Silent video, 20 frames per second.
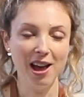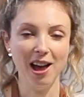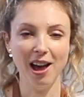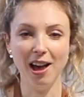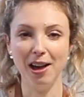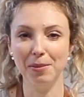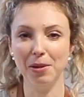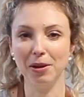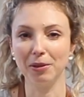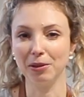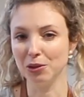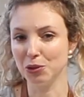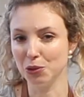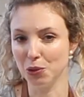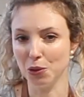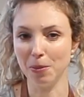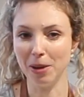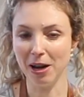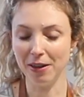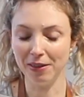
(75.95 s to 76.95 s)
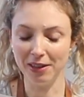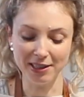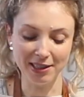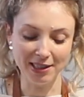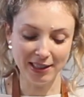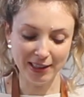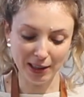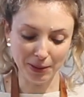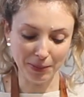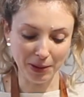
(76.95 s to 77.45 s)
I'm going to talk about this
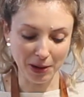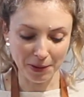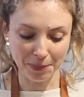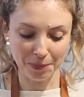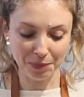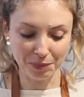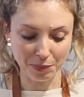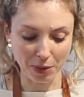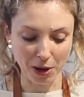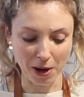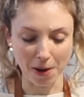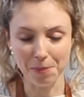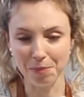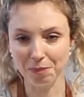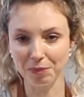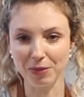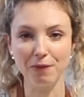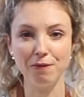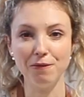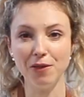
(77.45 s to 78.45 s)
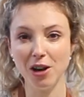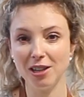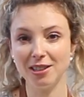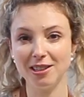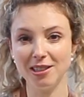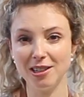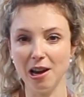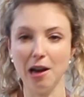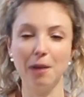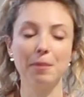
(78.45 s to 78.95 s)
in a little bit, but
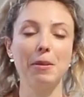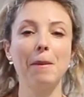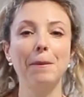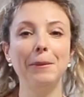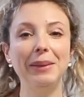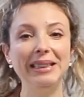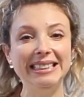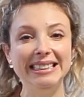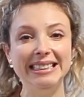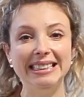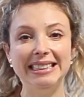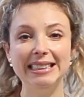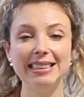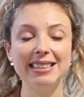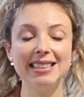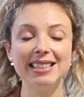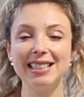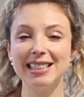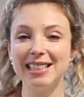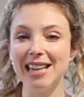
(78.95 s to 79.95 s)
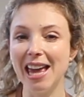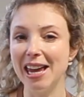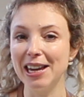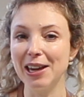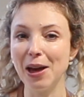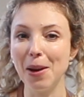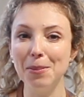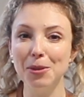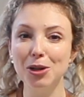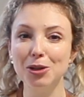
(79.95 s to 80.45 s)
first up, please
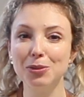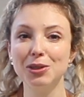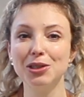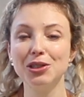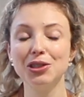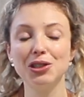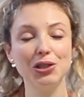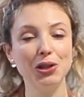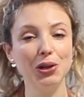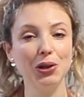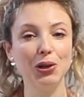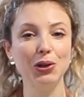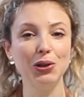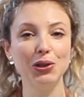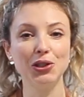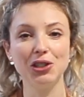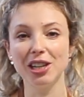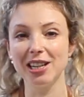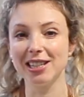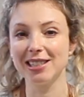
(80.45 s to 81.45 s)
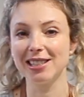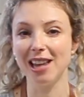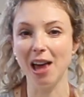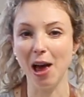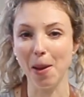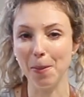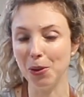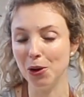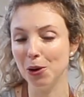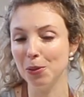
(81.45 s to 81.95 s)
take a moment to just
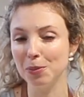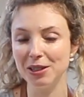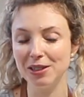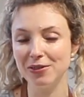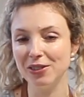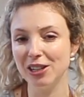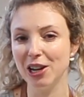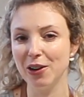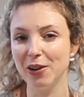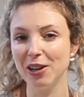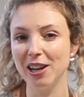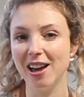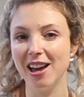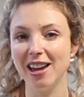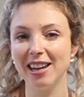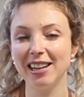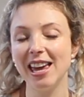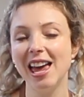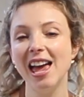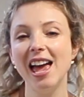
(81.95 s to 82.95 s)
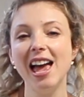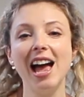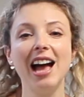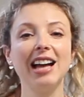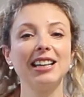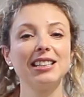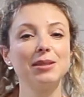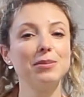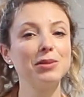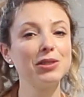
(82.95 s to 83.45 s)
pop this video a like
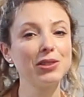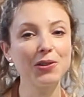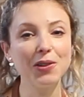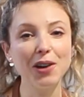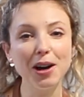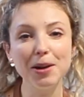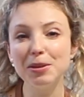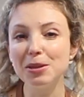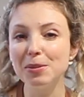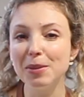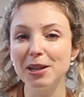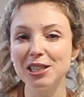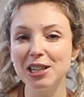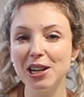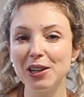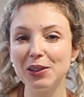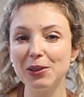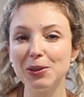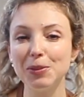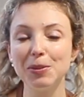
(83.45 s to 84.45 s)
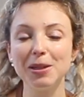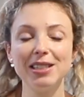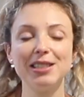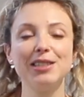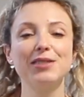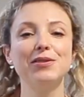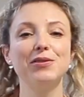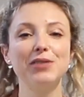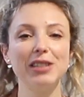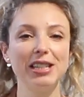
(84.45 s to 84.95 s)
and subscribe to my channel, because
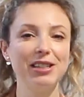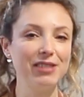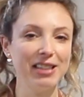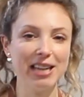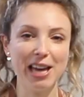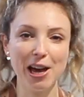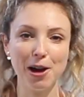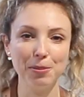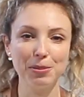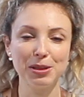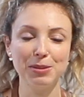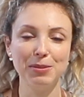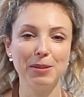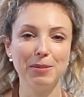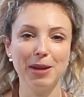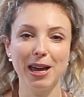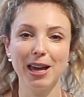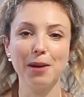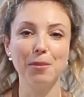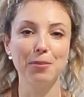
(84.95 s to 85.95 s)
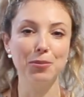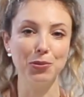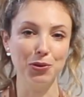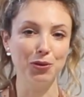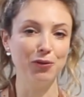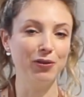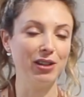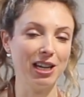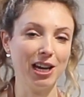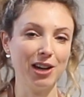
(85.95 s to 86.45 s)
it really helps me make
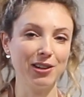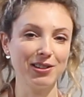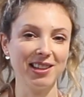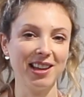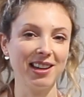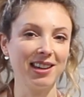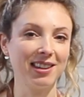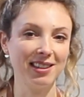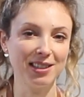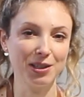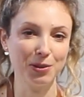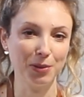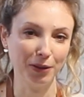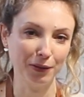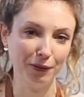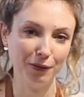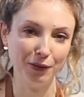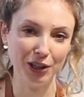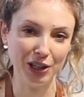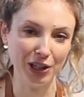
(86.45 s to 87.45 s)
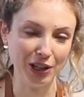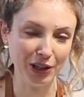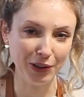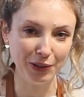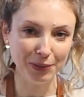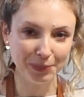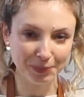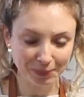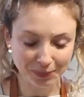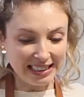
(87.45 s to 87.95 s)
more videos like this one for
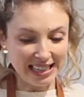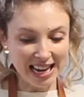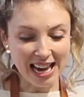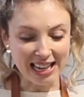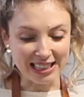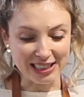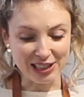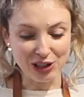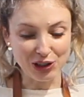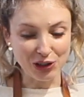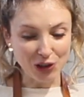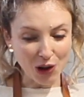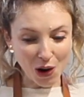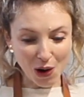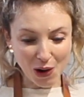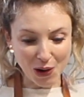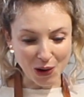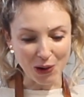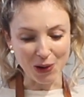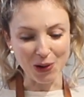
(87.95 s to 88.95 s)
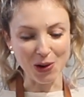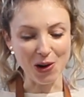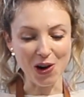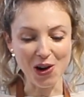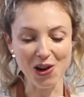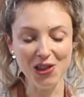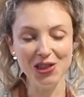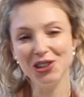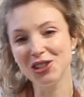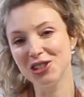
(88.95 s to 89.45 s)
you. So
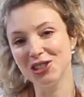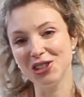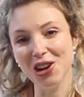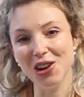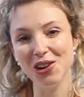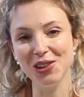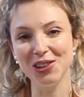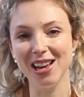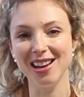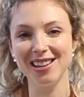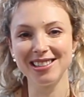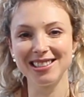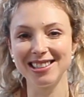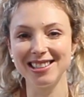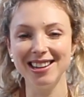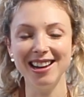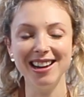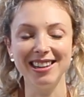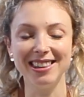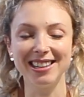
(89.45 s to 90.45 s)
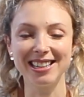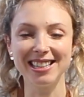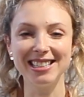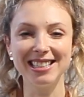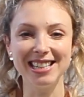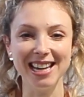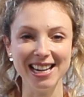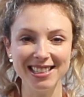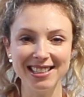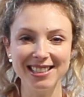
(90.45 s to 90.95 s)
on the show last night, the
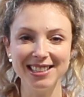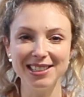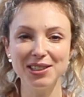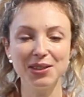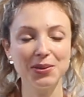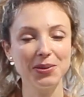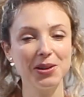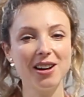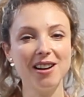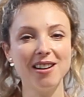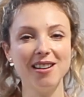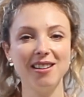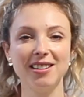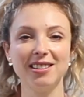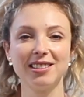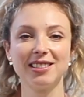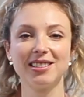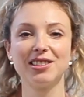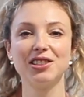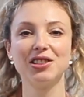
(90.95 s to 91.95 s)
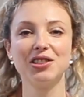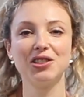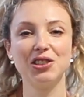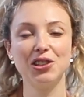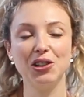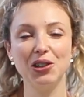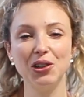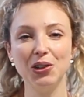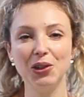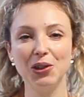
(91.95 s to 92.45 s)
contestants were asked
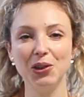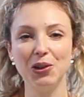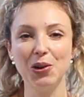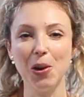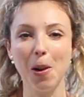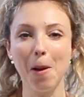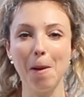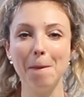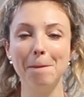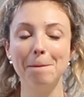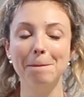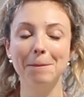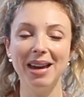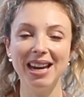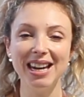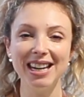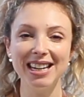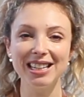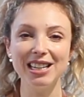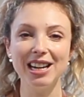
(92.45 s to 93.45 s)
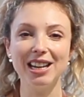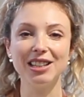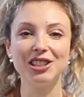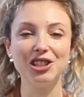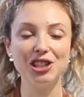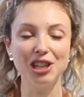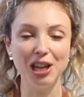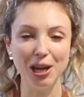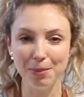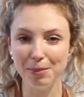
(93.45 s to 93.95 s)
to make a
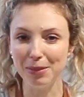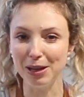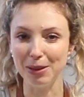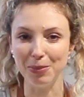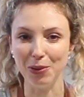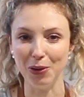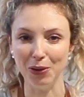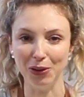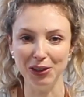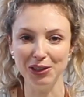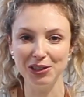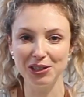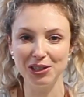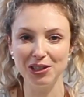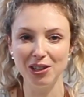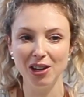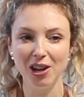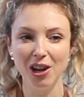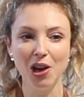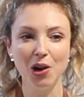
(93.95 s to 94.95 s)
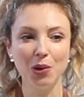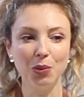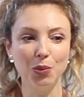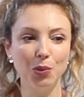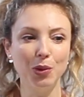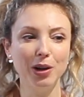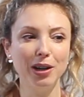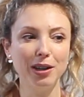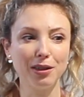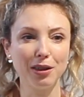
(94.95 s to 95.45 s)
chimney pot
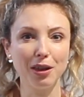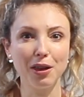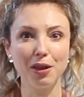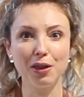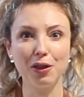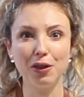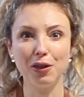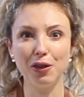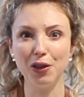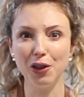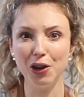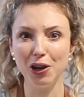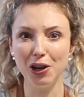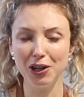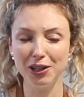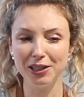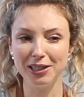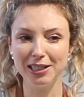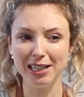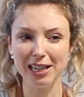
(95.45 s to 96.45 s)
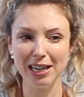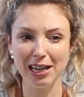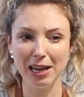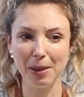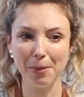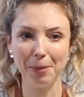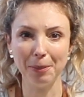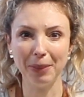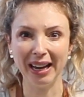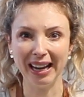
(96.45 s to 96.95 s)
with
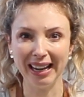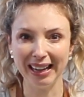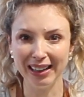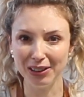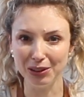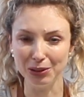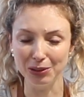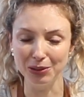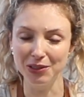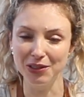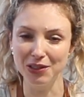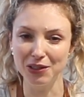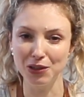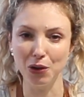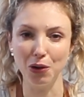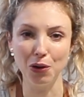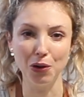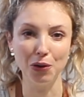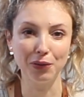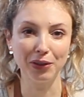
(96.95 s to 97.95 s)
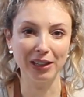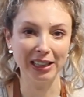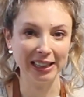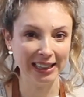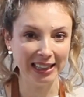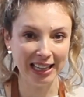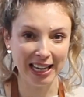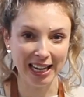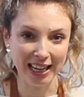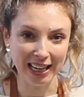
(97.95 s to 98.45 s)
30 pounds of
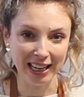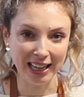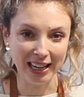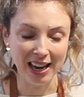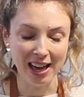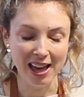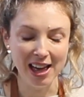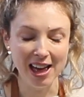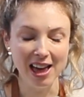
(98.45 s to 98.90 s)
clay.